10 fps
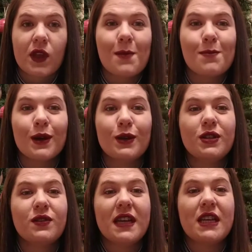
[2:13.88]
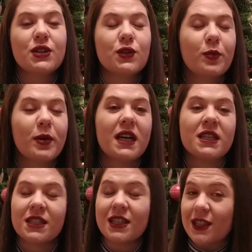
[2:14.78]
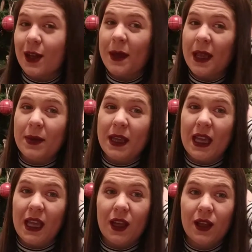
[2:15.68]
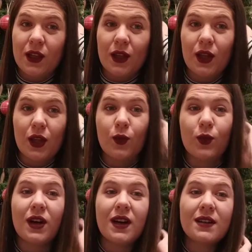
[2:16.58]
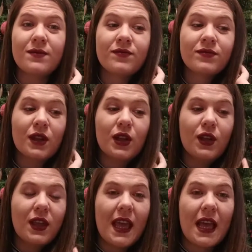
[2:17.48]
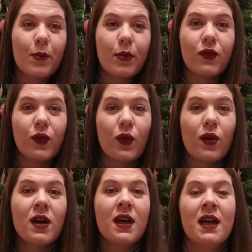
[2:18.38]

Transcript: motivational person that maybe you were looking at before.